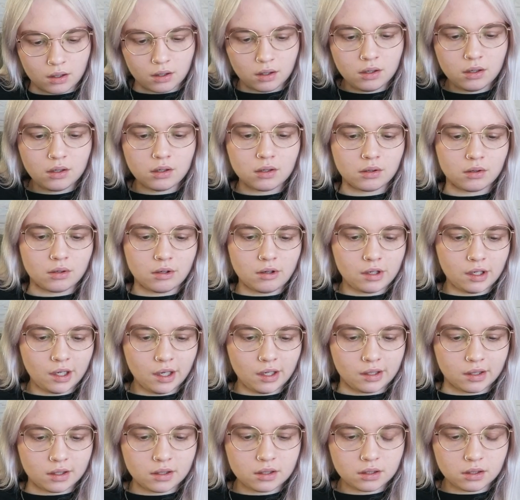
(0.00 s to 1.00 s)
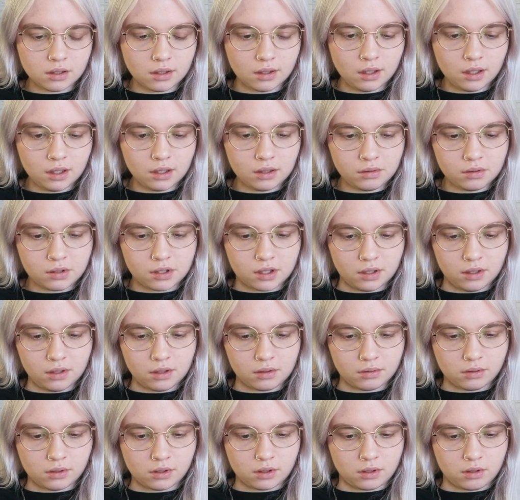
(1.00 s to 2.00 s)
Oh, okay, there's a lot of
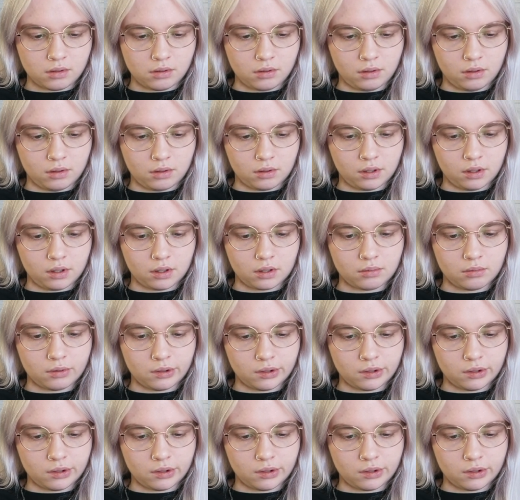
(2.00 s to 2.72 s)
theories going on here,